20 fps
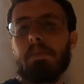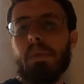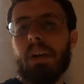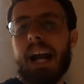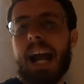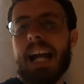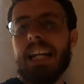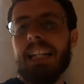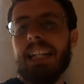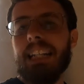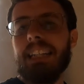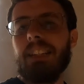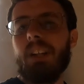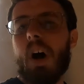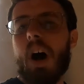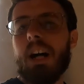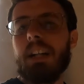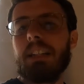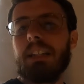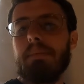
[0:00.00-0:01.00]
Brandon
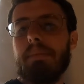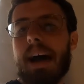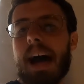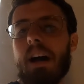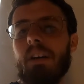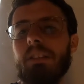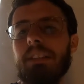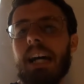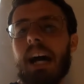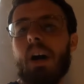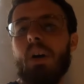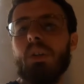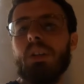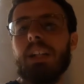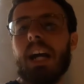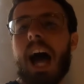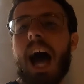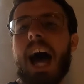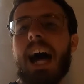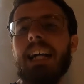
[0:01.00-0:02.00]
talks about how
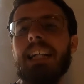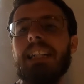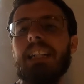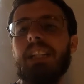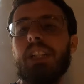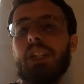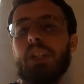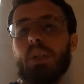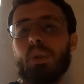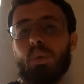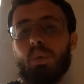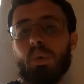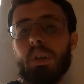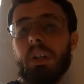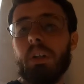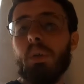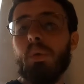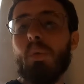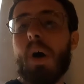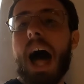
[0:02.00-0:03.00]
God's
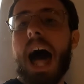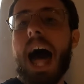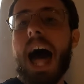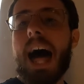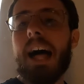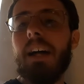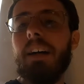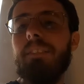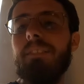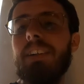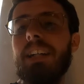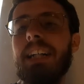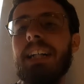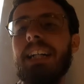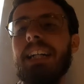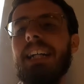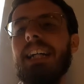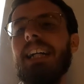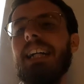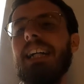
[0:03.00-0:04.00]
true love
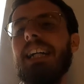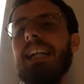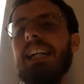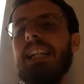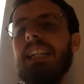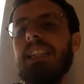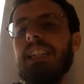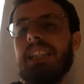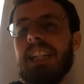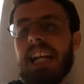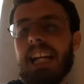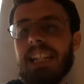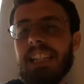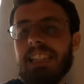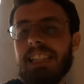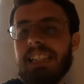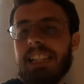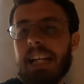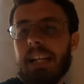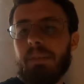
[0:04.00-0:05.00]

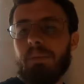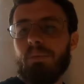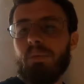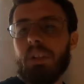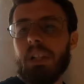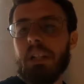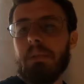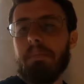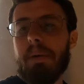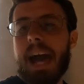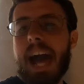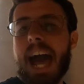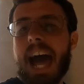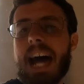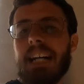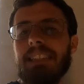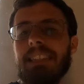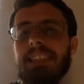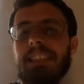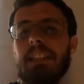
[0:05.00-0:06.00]
changed him from the
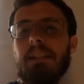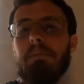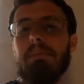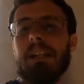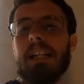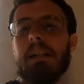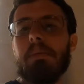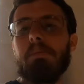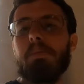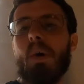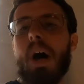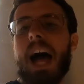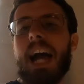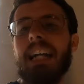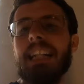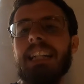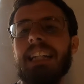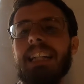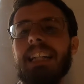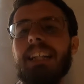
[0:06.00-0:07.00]
past of being
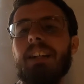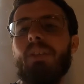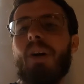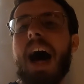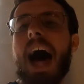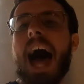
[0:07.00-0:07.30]
blind into the